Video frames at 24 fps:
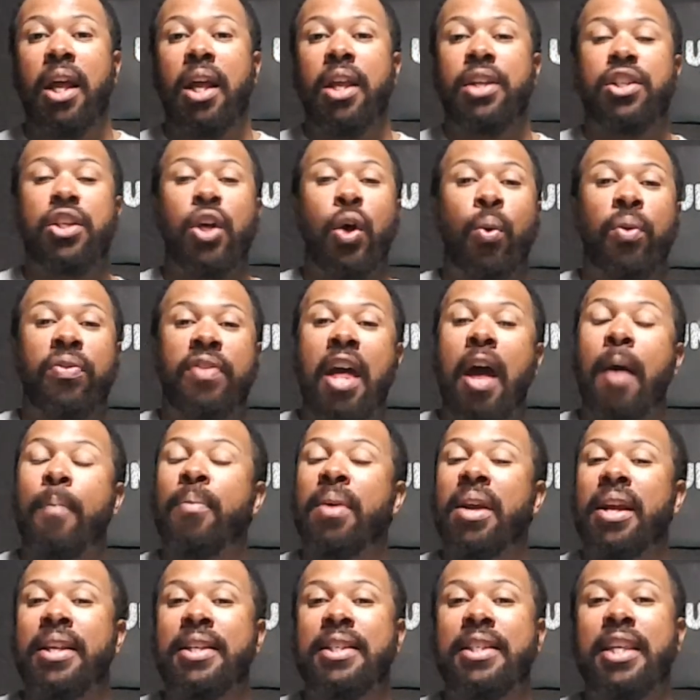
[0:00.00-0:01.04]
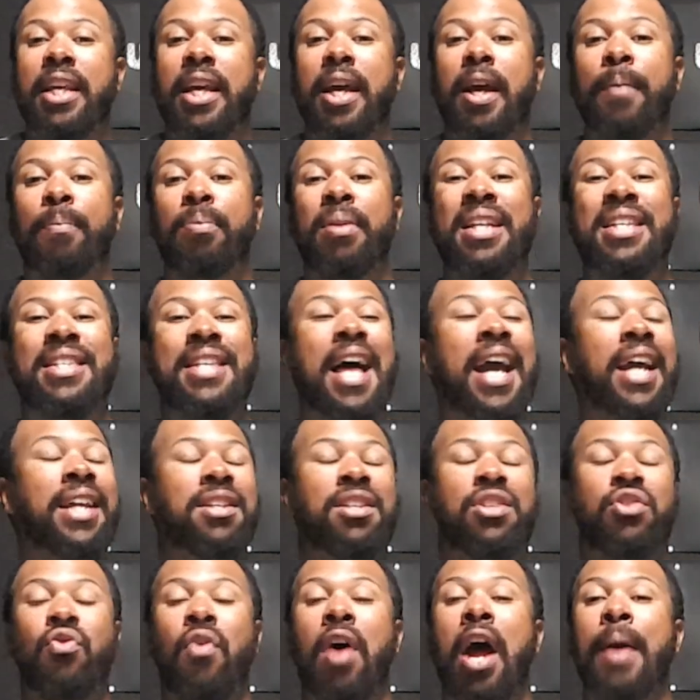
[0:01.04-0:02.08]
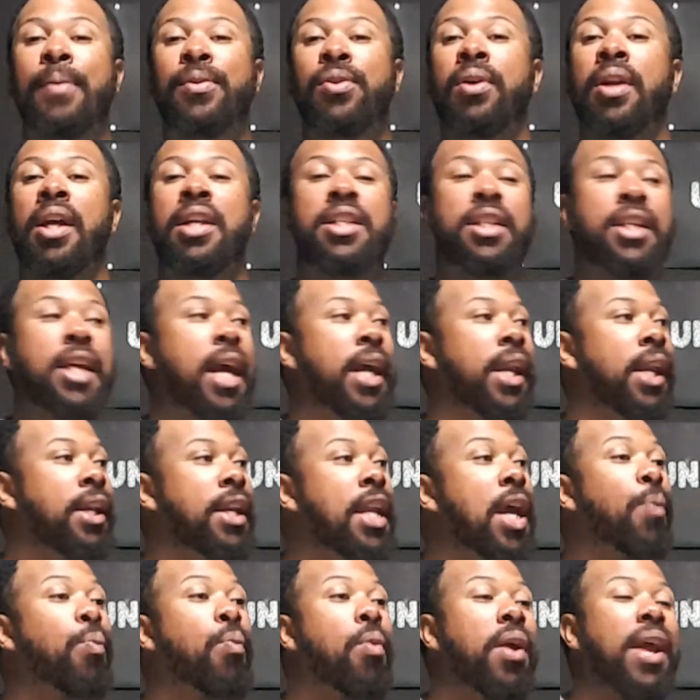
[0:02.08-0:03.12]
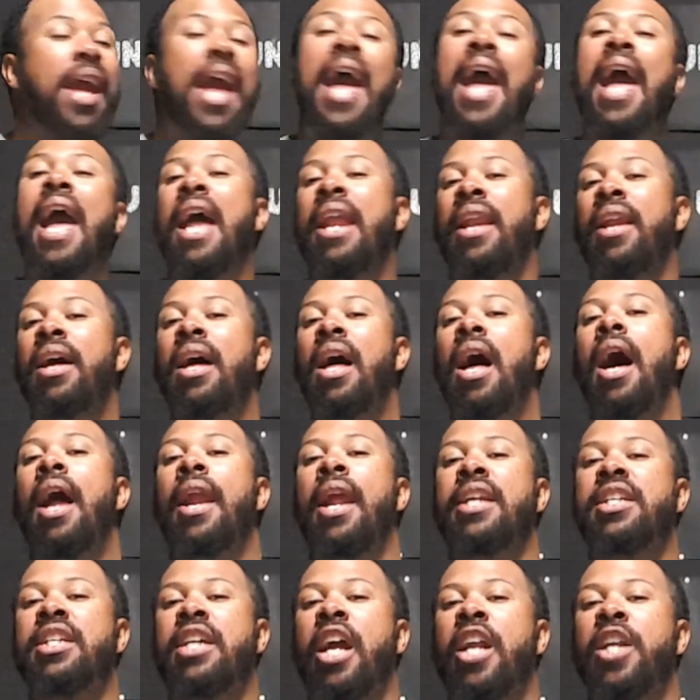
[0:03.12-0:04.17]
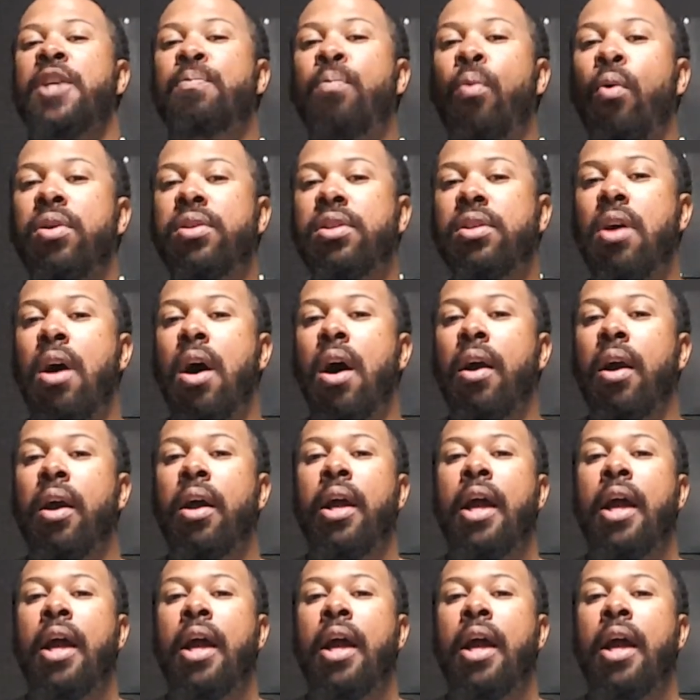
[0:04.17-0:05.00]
So with that being said, please like and subscribe to Uneducated Network and Uneducated Sports Talk.